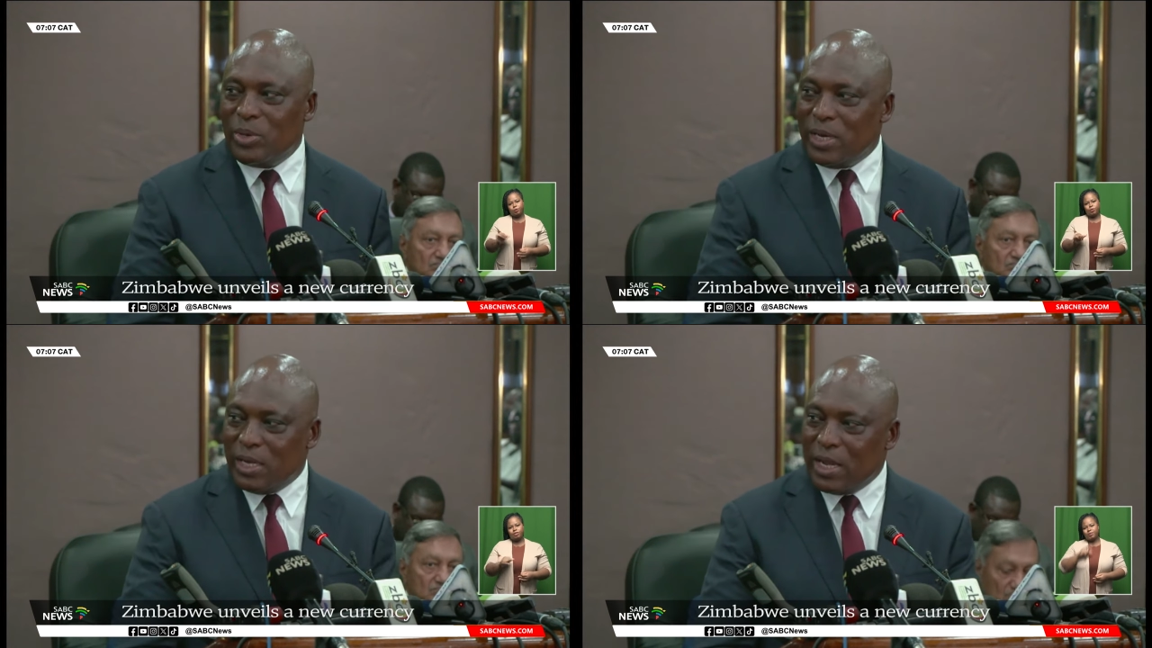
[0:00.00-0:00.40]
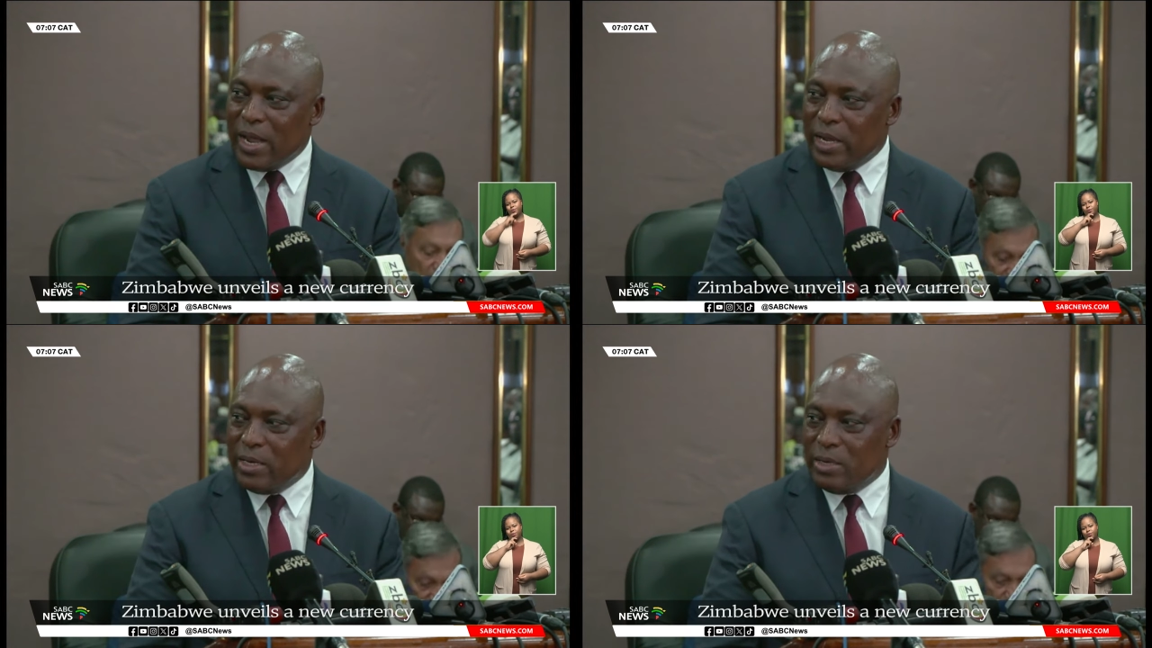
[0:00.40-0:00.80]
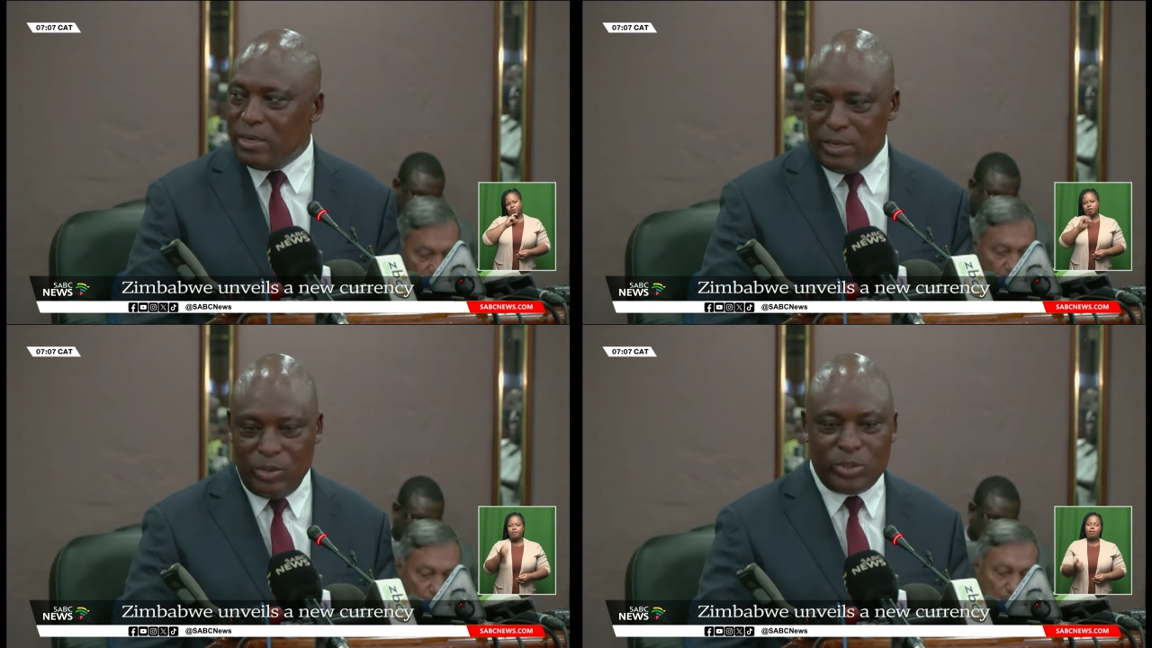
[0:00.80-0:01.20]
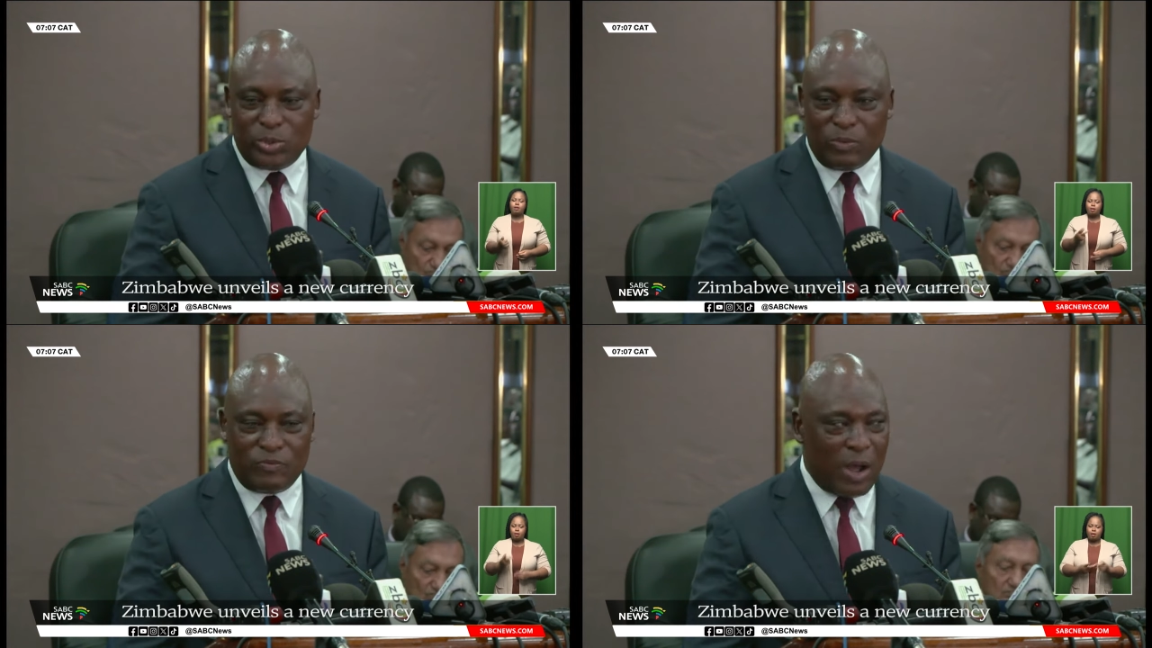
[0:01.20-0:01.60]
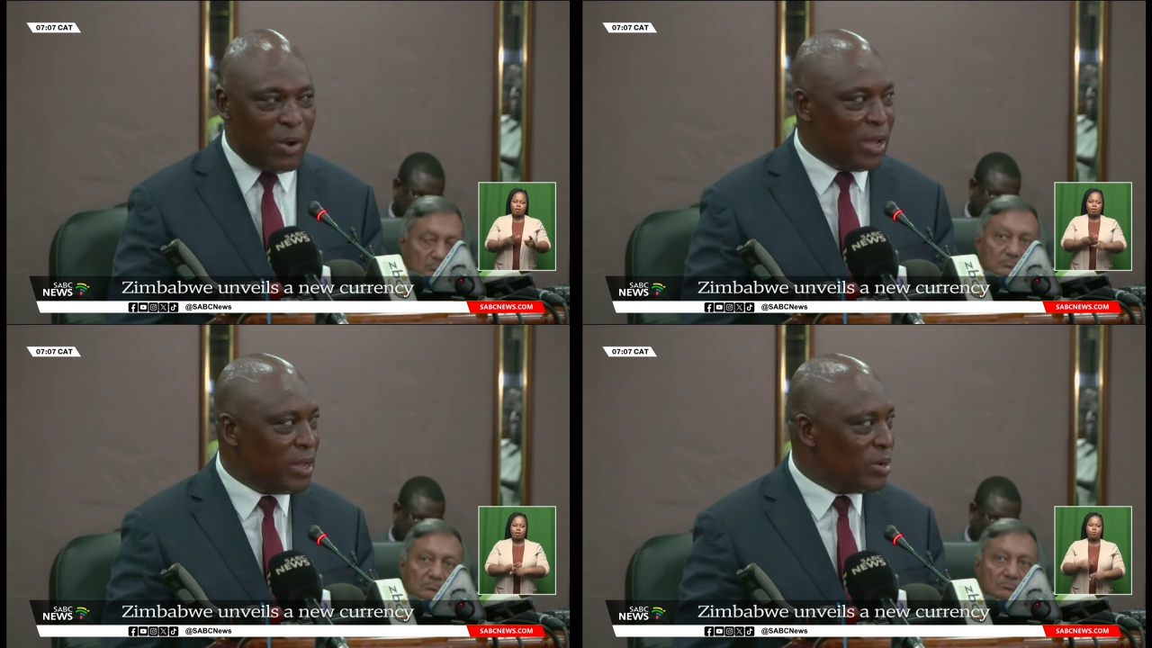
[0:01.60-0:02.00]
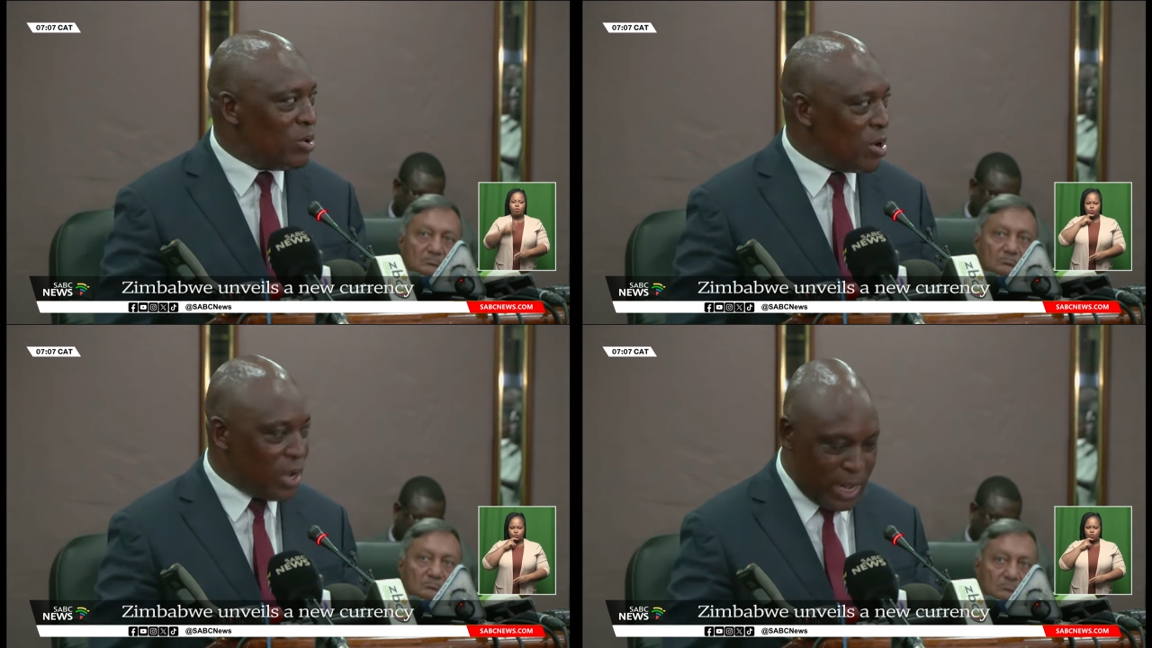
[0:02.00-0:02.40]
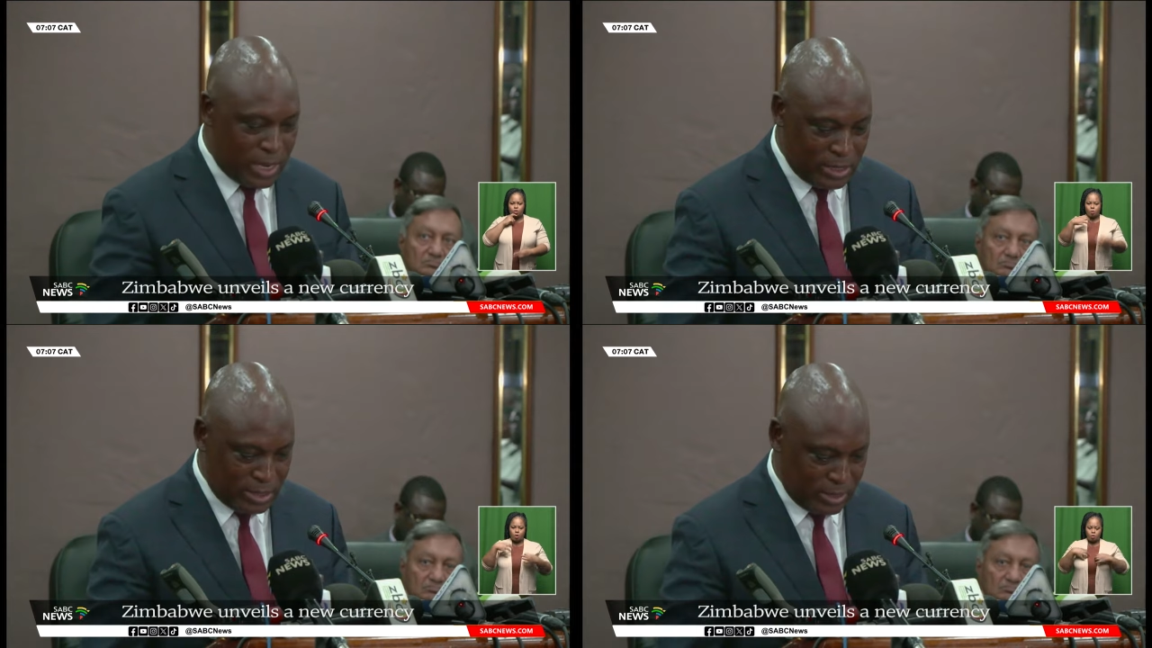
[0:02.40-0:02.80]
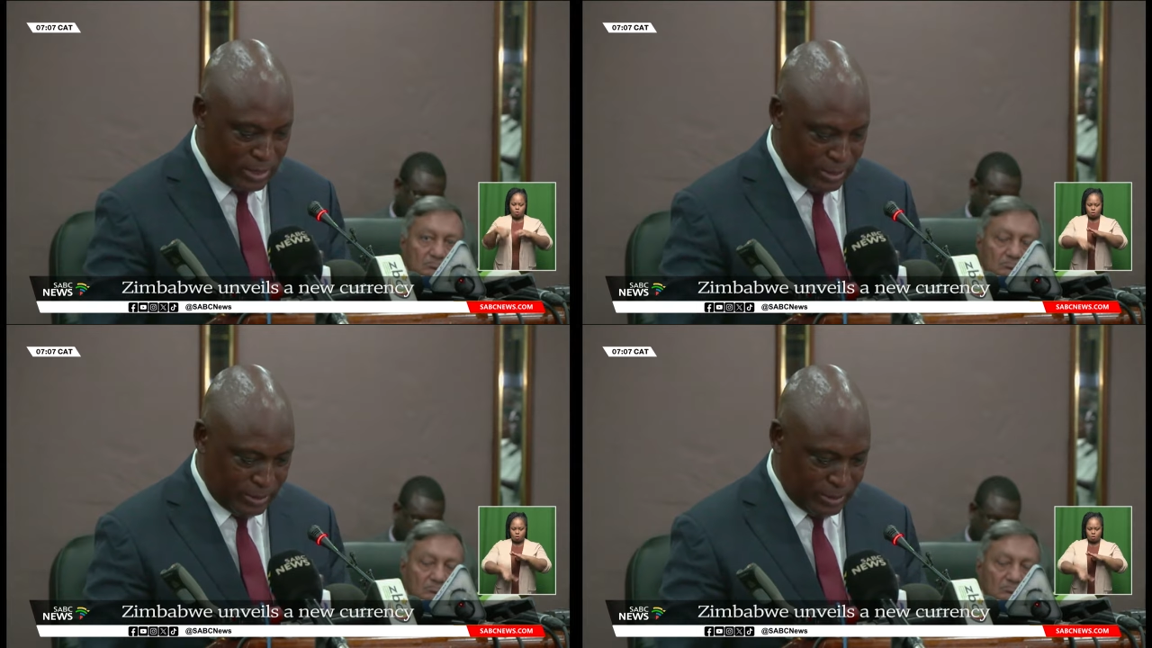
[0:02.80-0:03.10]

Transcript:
Speaker 1: we regain use of our local currency.